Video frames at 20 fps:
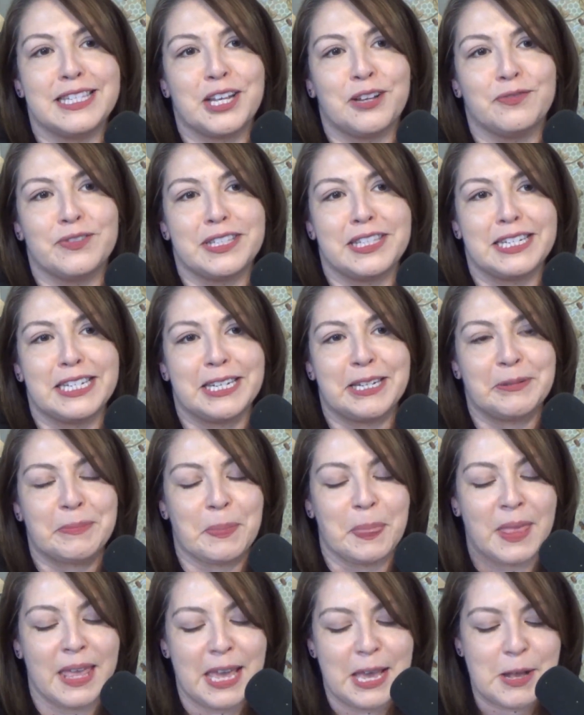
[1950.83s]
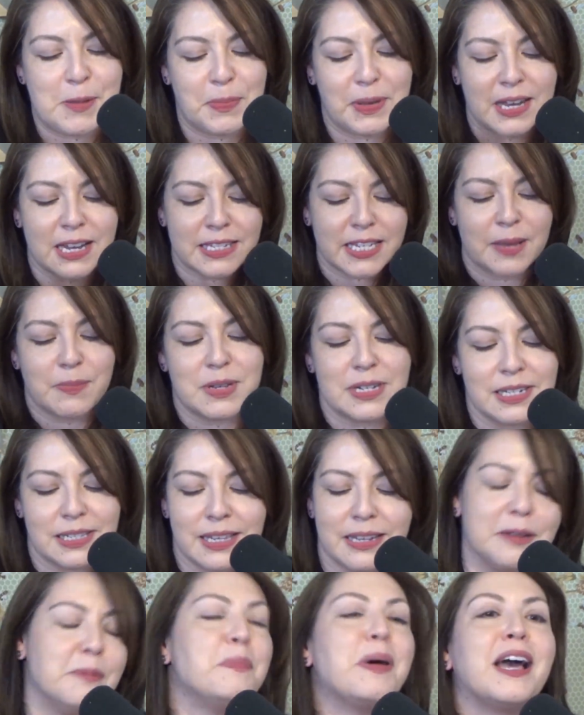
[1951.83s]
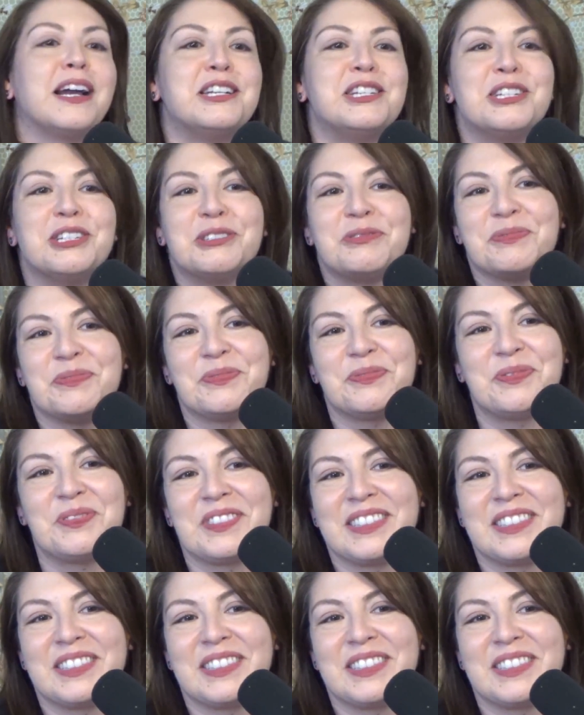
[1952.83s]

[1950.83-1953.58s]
self-esteem because I'm going to send it back to you.